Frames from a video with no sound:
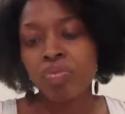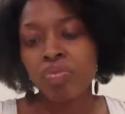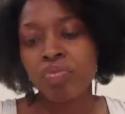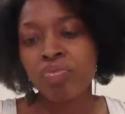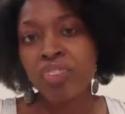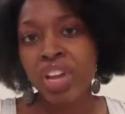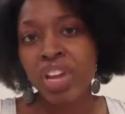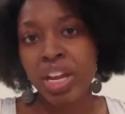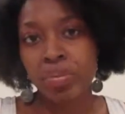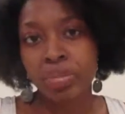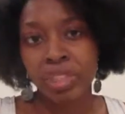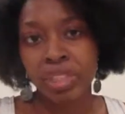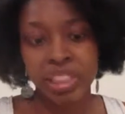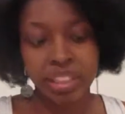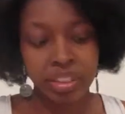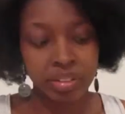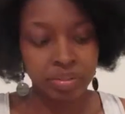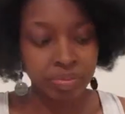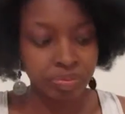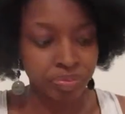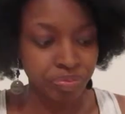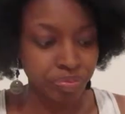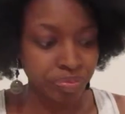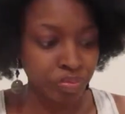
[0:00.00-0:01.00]
family.
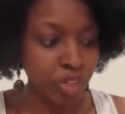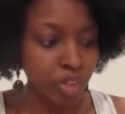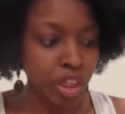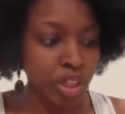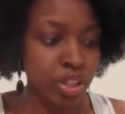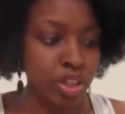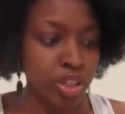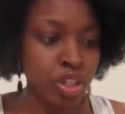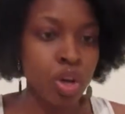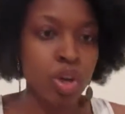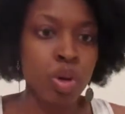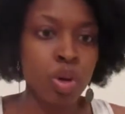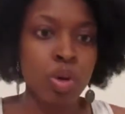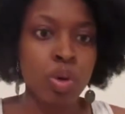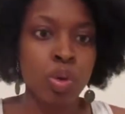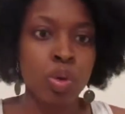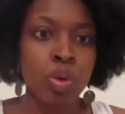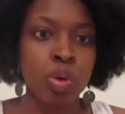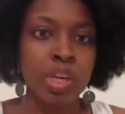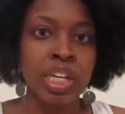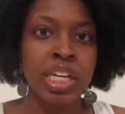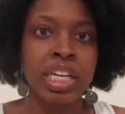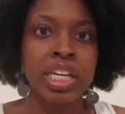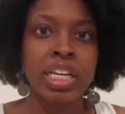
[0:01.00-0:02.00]

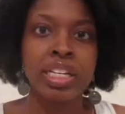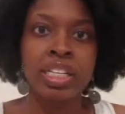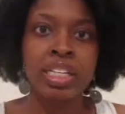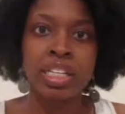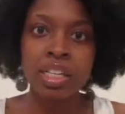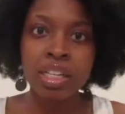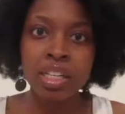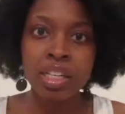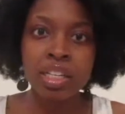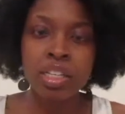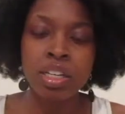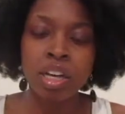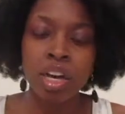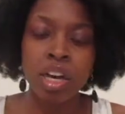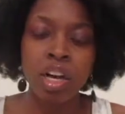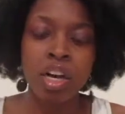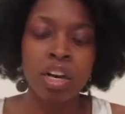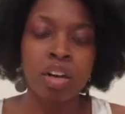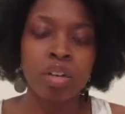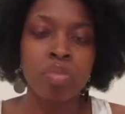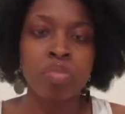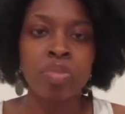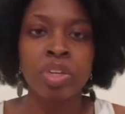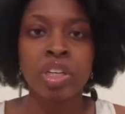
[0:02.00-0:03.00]
So he did
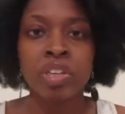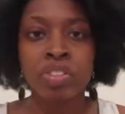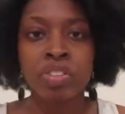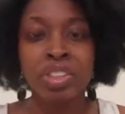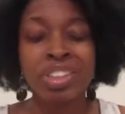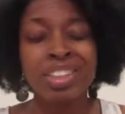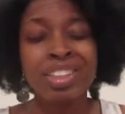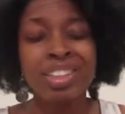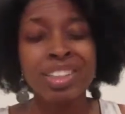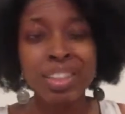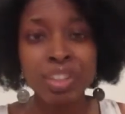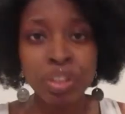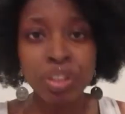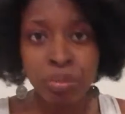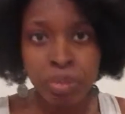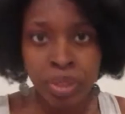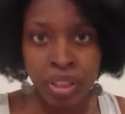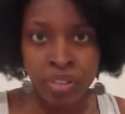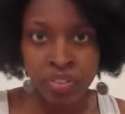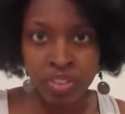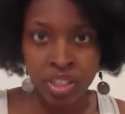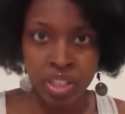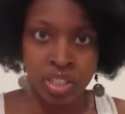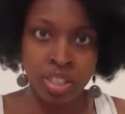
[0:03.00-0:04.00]
give a little
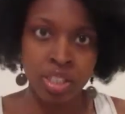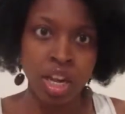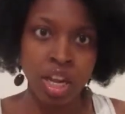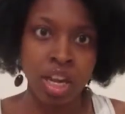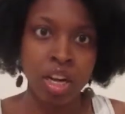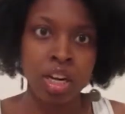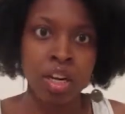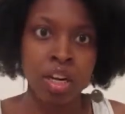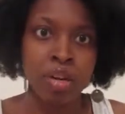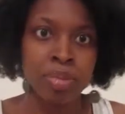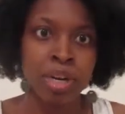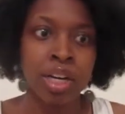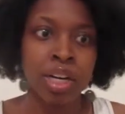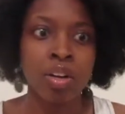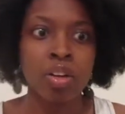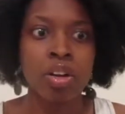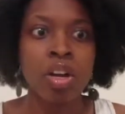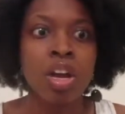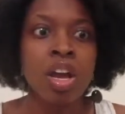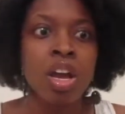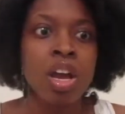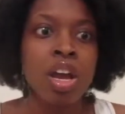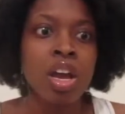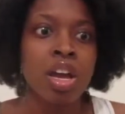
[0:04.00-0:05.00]
bit of insight
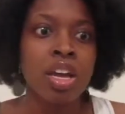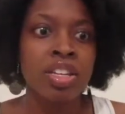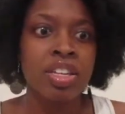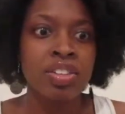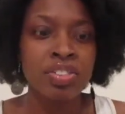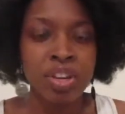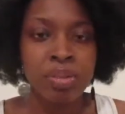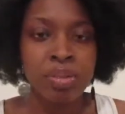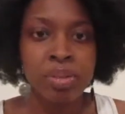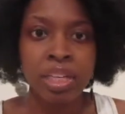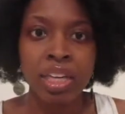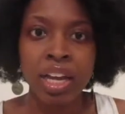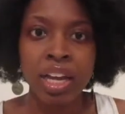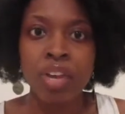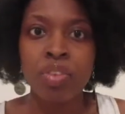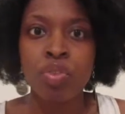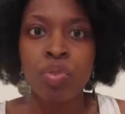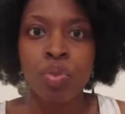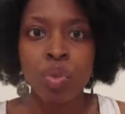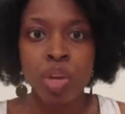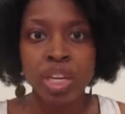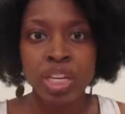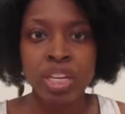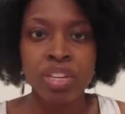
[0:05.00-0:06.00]
about his family
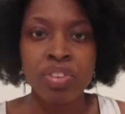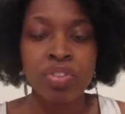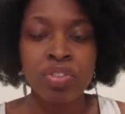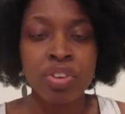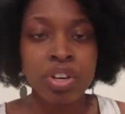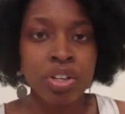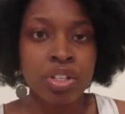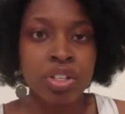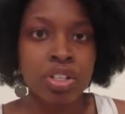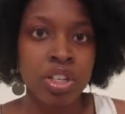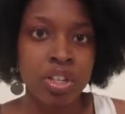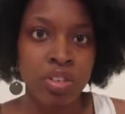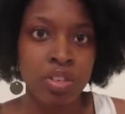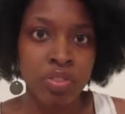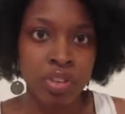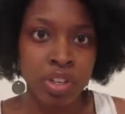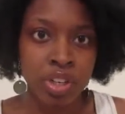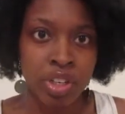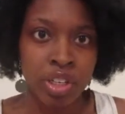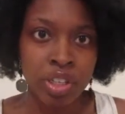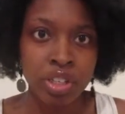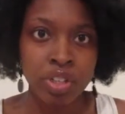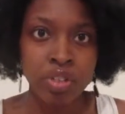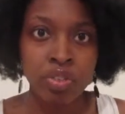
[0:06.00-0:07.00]
life when he first
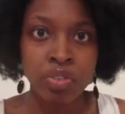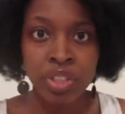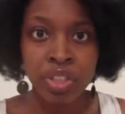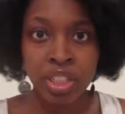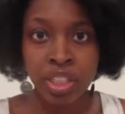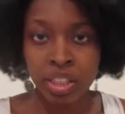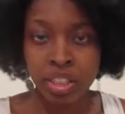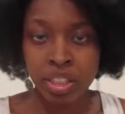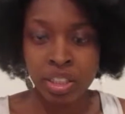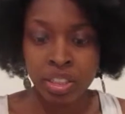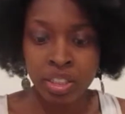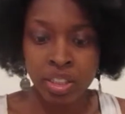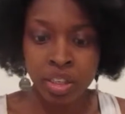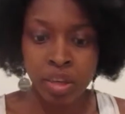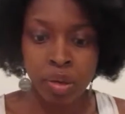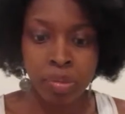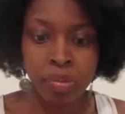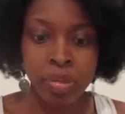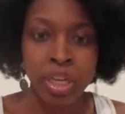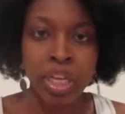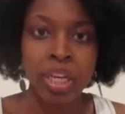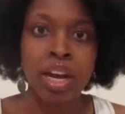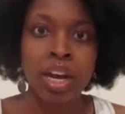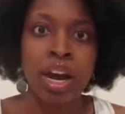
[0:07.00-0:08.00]
converted to
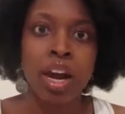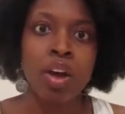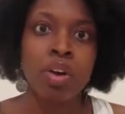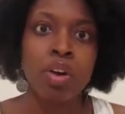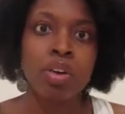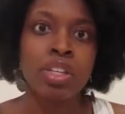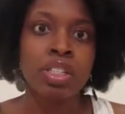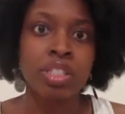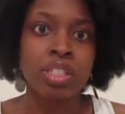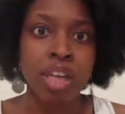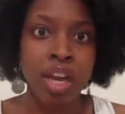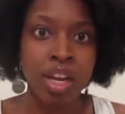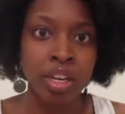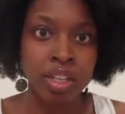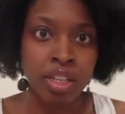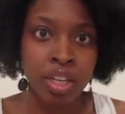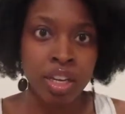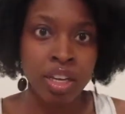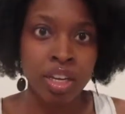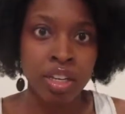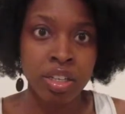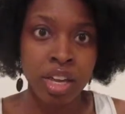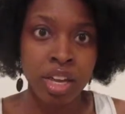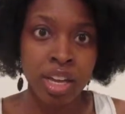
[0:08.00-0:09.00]
veganism, and how his
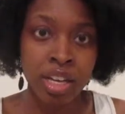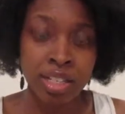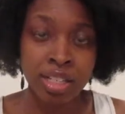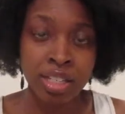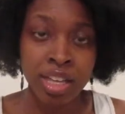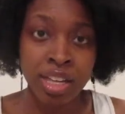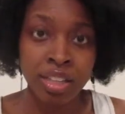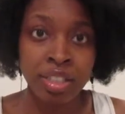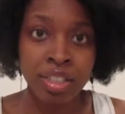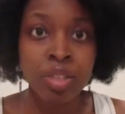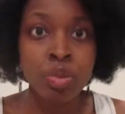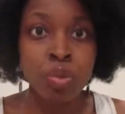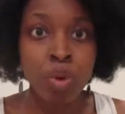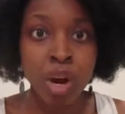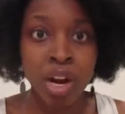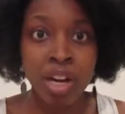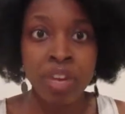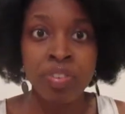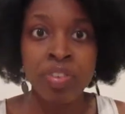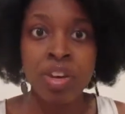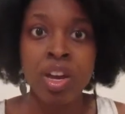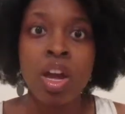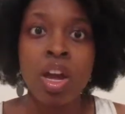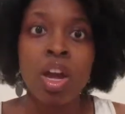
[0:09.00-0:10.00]

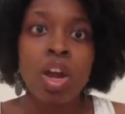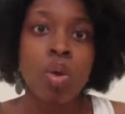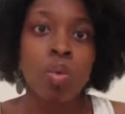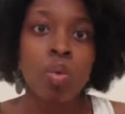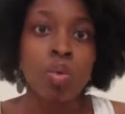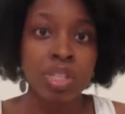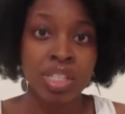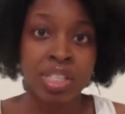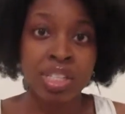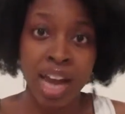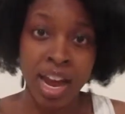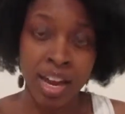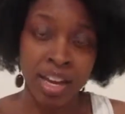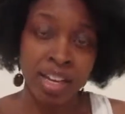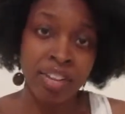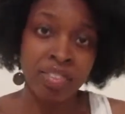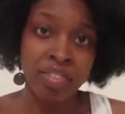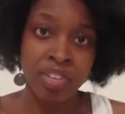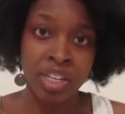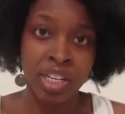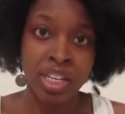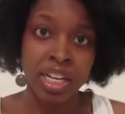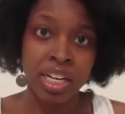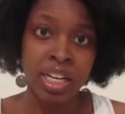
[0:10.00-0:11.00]
ex-wife was not a
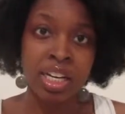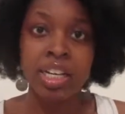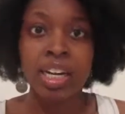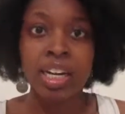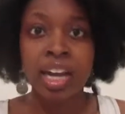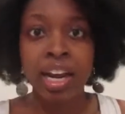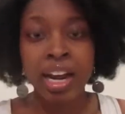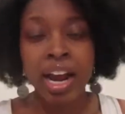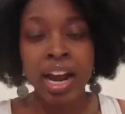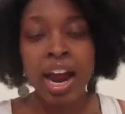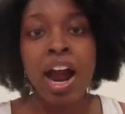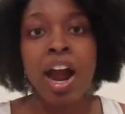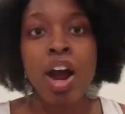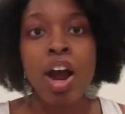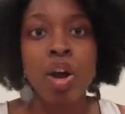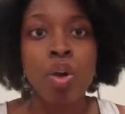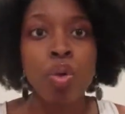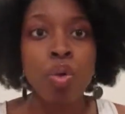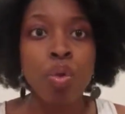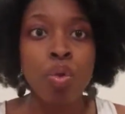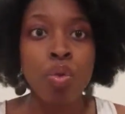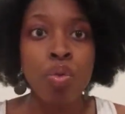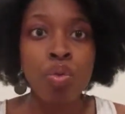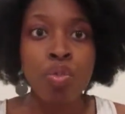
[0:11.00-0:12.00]
vegan, and
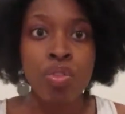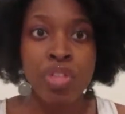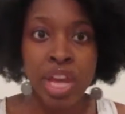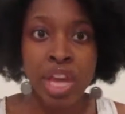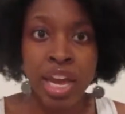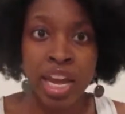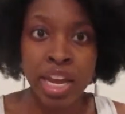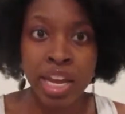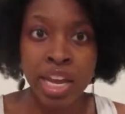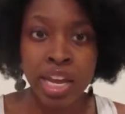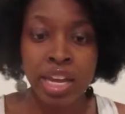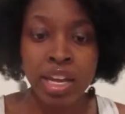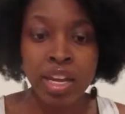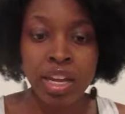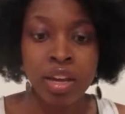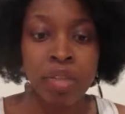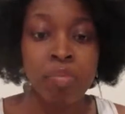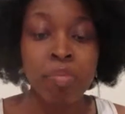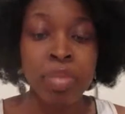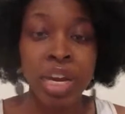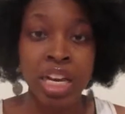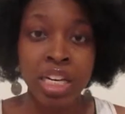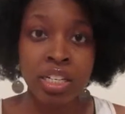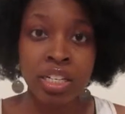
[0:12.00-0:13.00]
how they
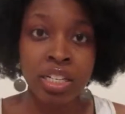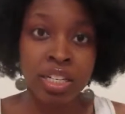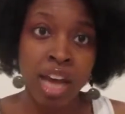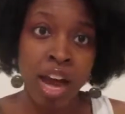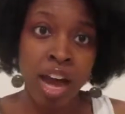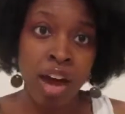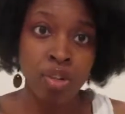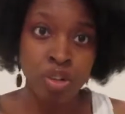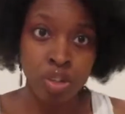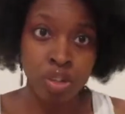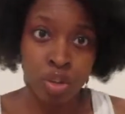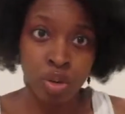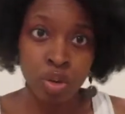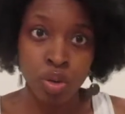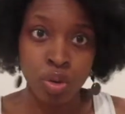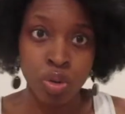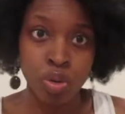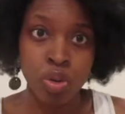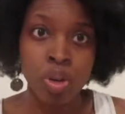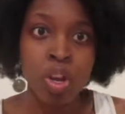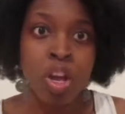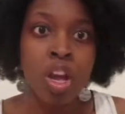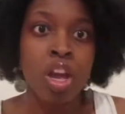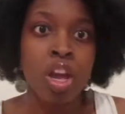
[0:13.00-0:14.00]
managed the
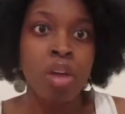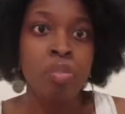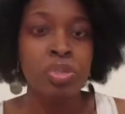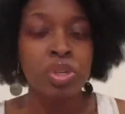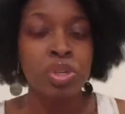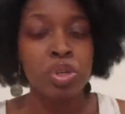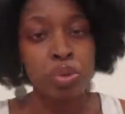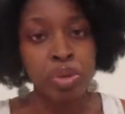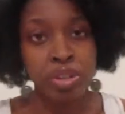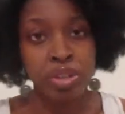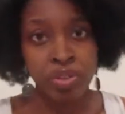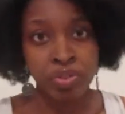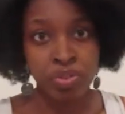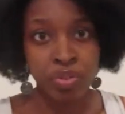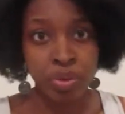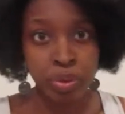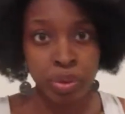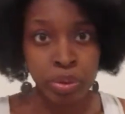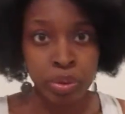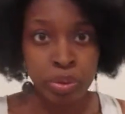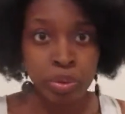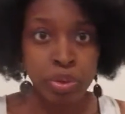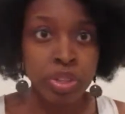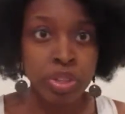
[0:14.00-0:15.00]
household between the
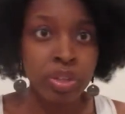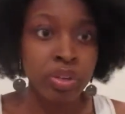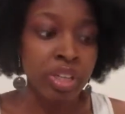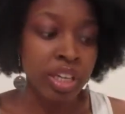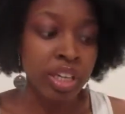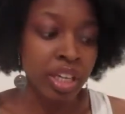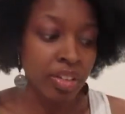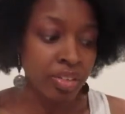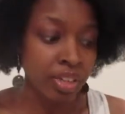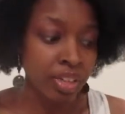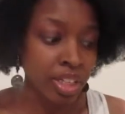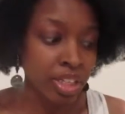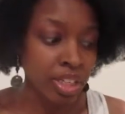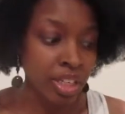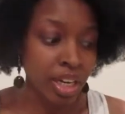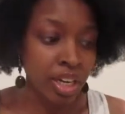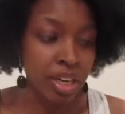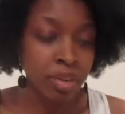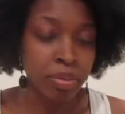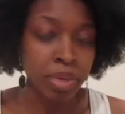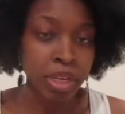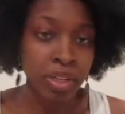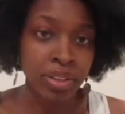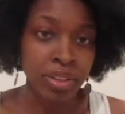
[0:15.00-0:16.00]
foods. So he gave
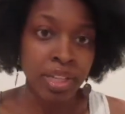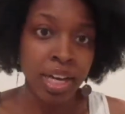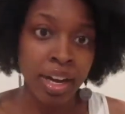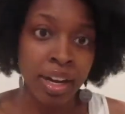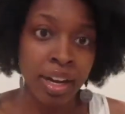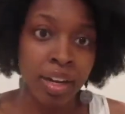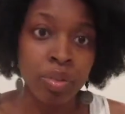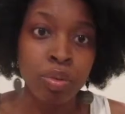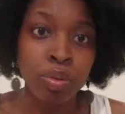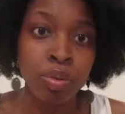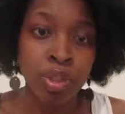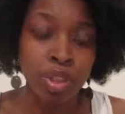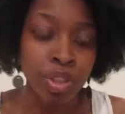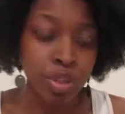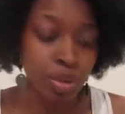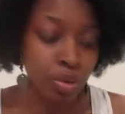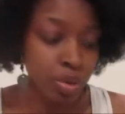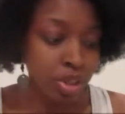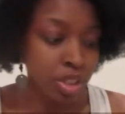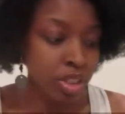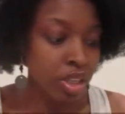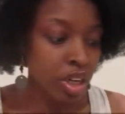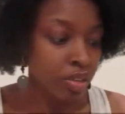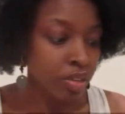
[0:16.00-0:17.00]
insight about that, which
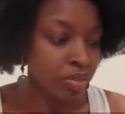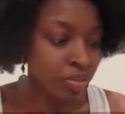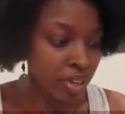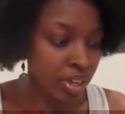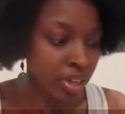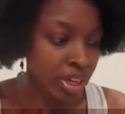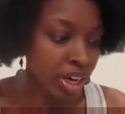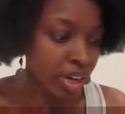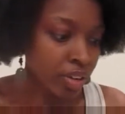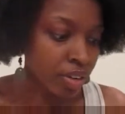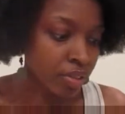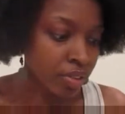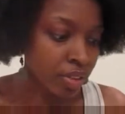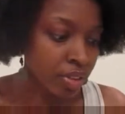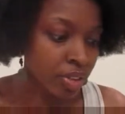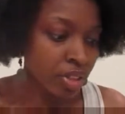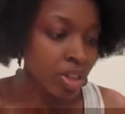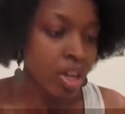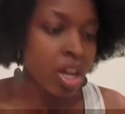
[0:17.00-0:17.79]
was very helpful,